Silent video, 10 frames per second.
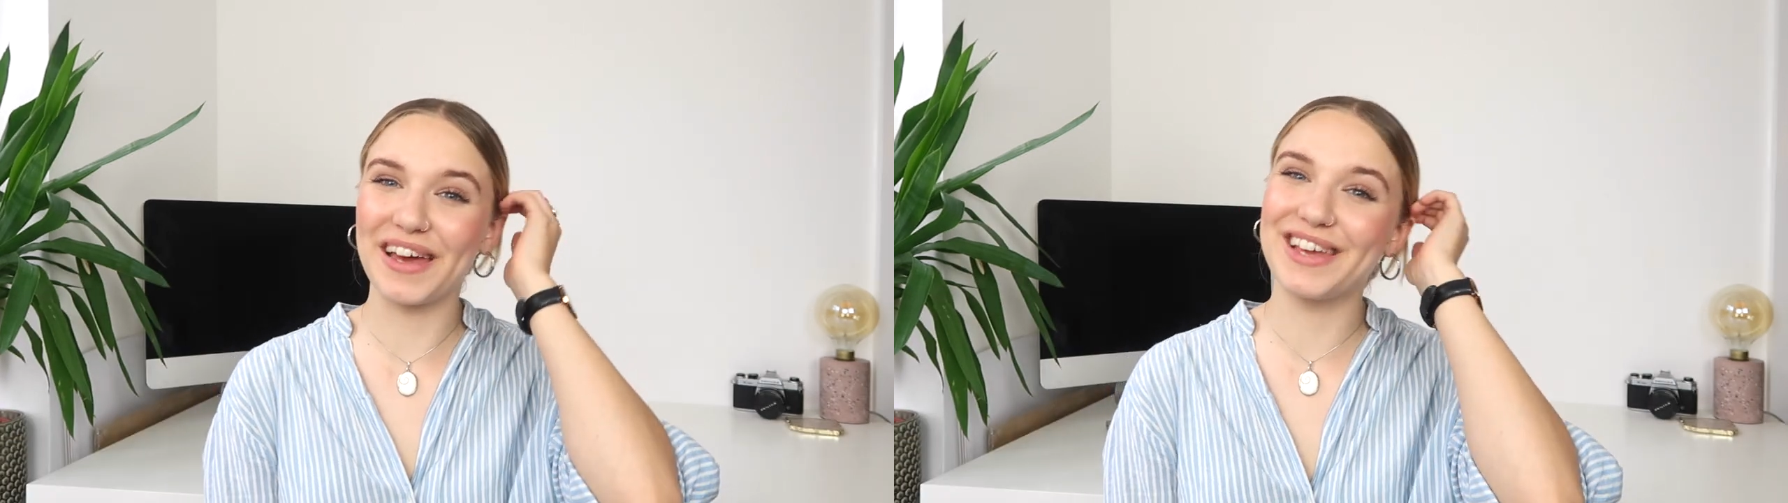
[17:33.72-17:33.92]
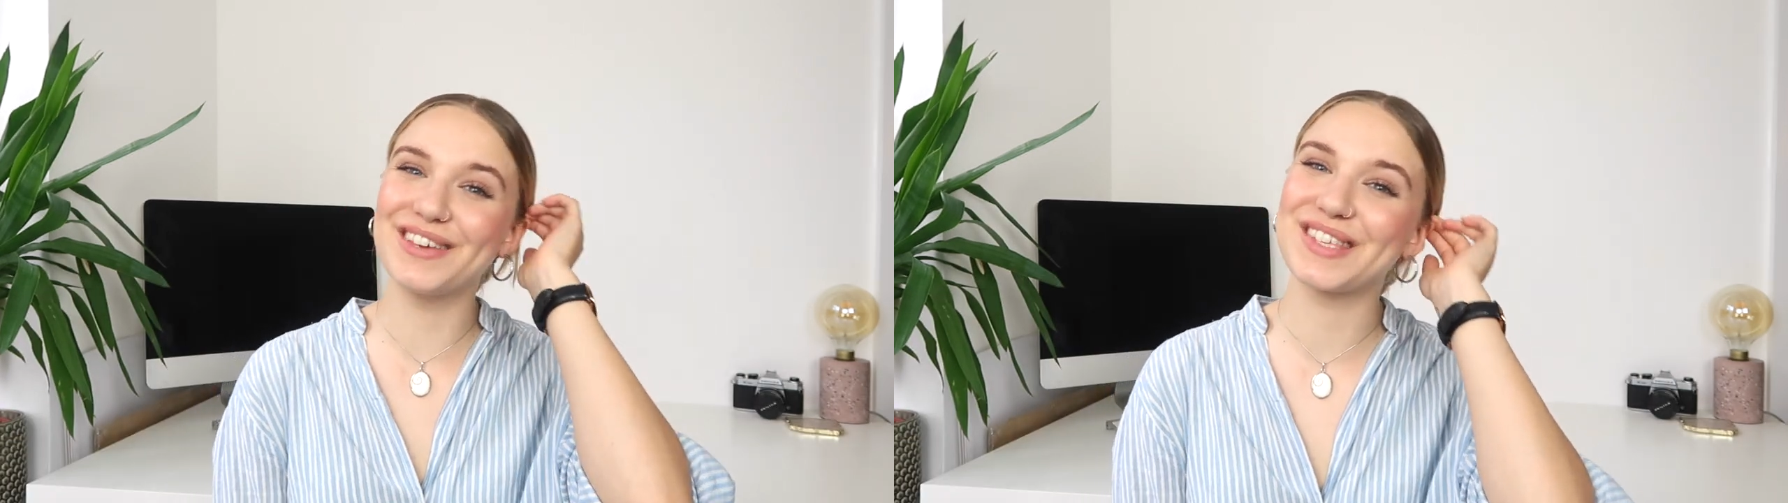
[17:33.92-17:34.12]

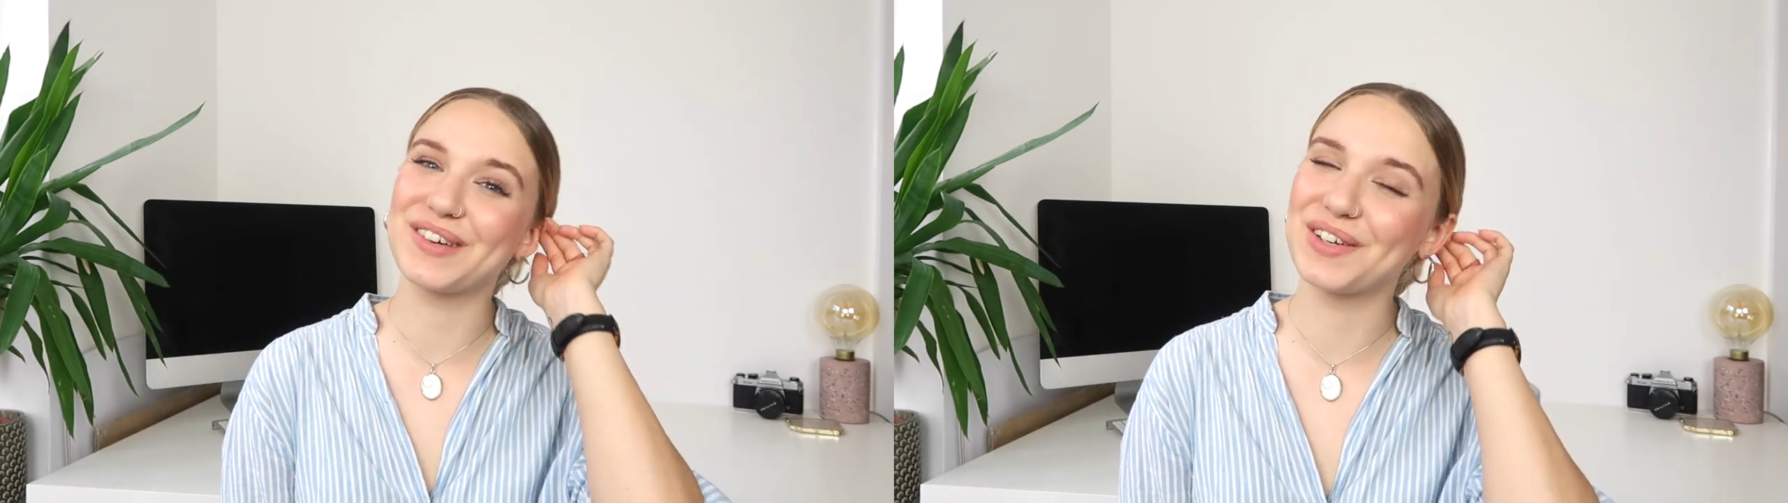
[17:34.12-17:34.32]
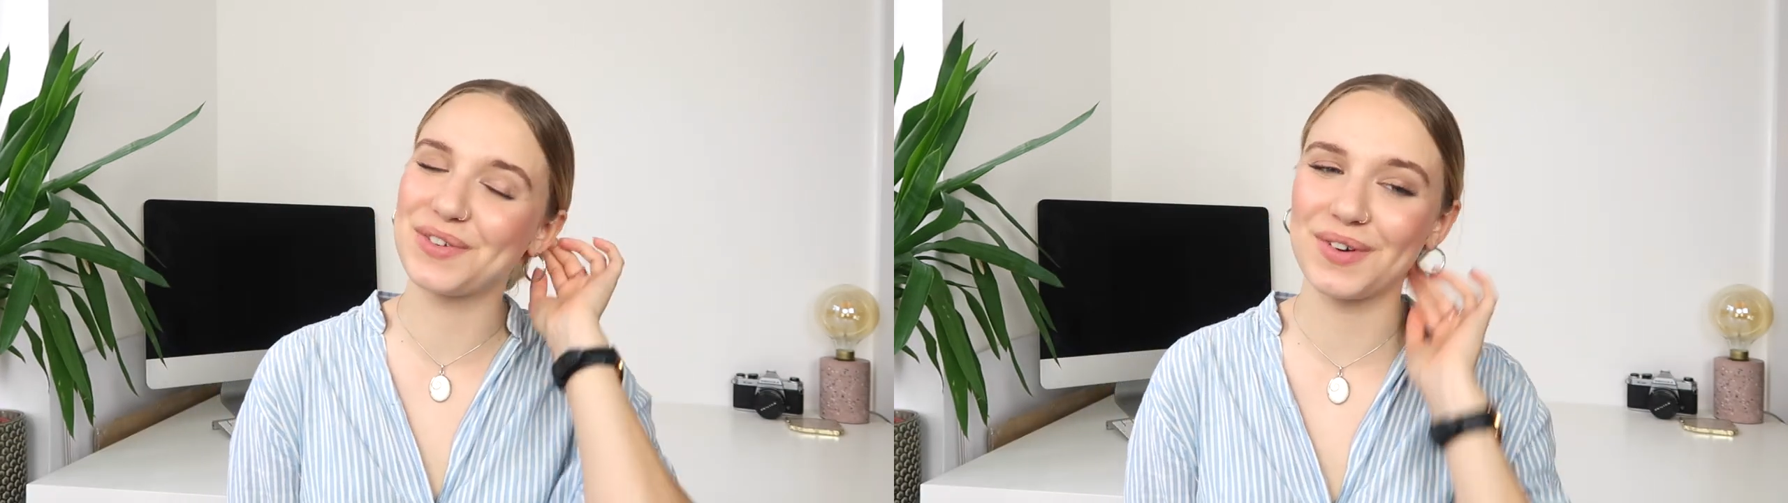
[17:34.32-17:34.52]
Thank you
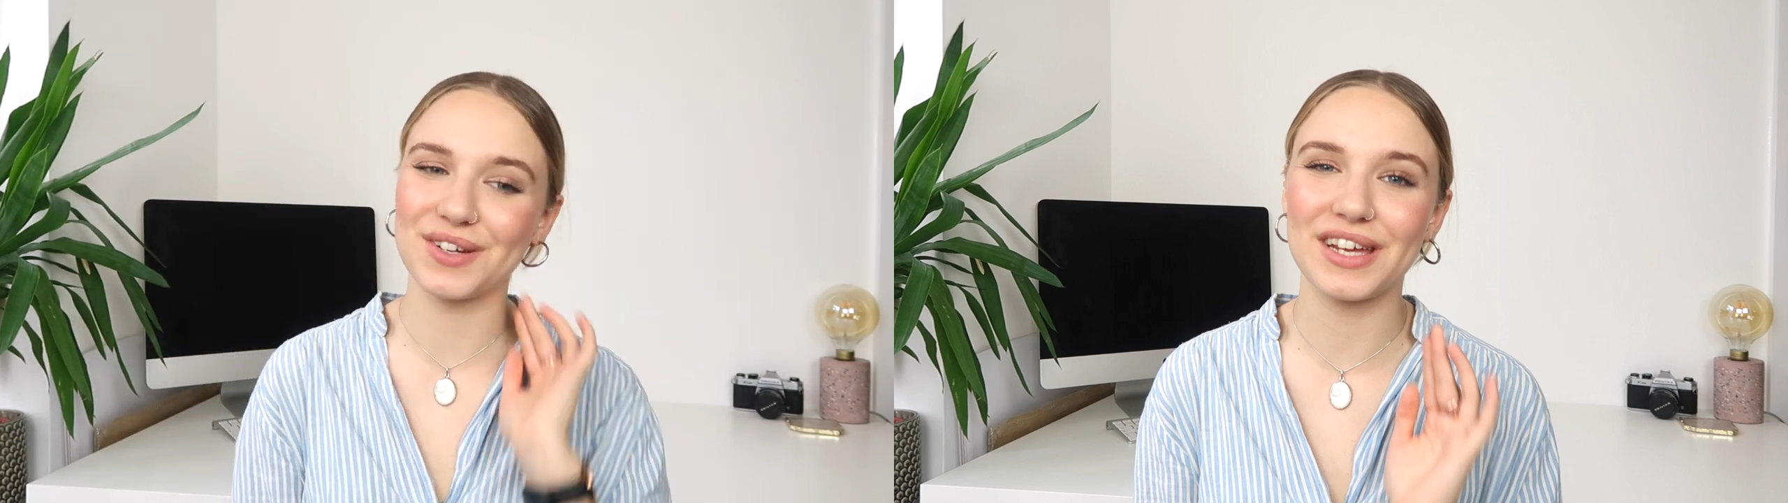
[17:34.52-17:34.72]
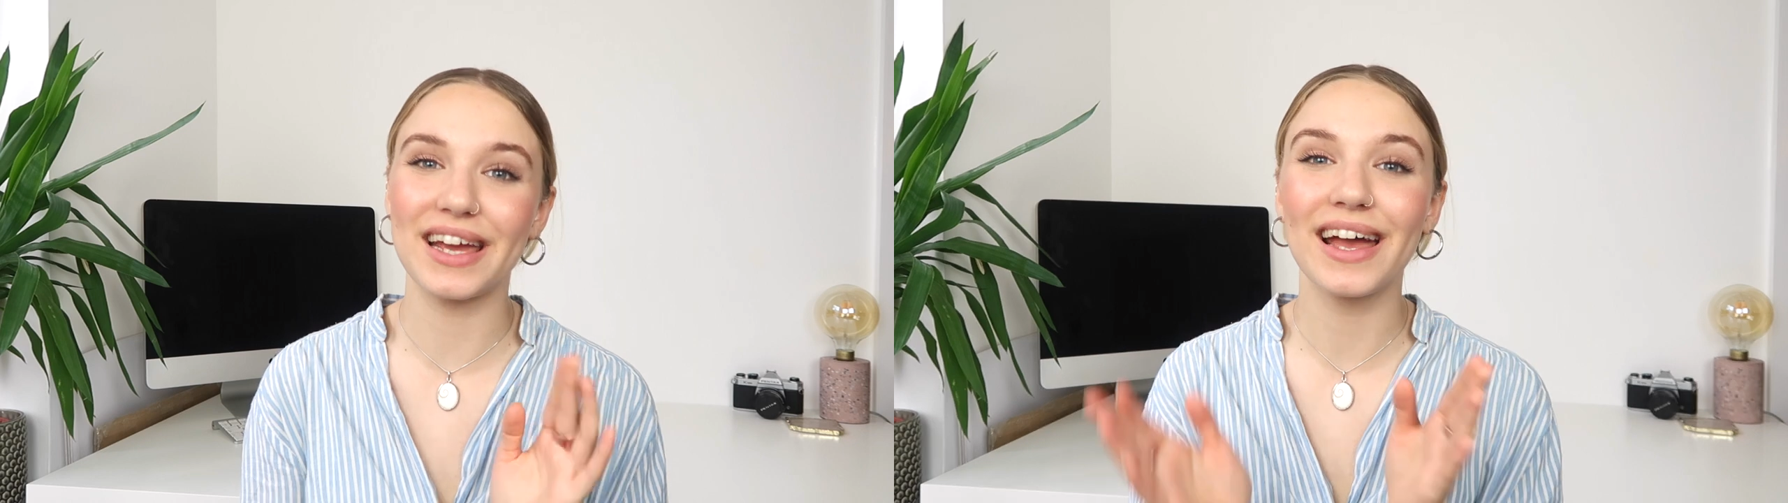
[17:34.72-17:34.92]
so much for
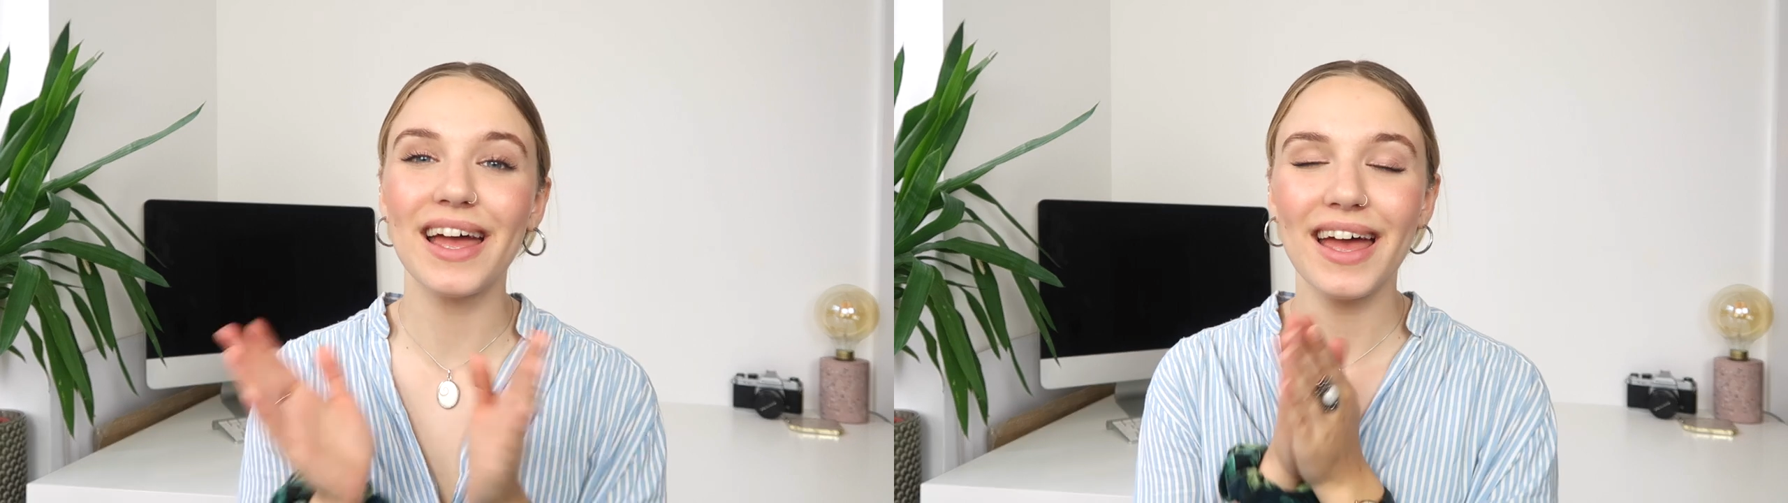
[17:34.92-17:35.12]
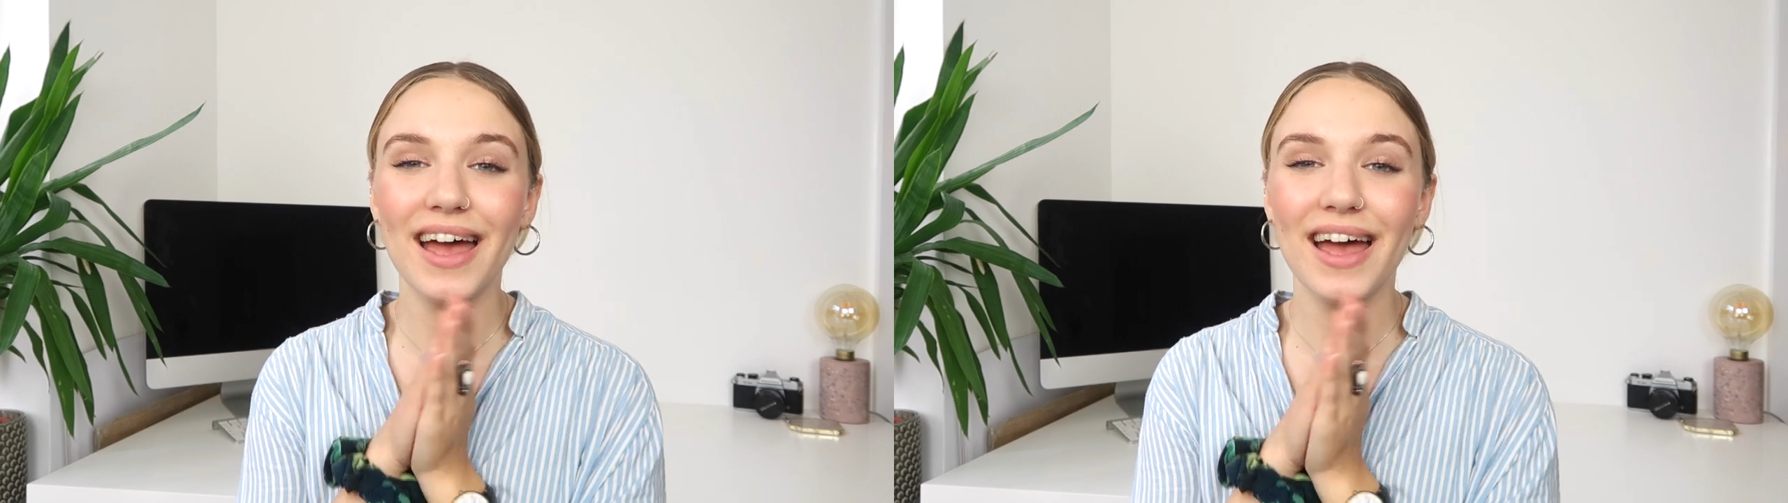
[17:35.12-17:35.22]
watching.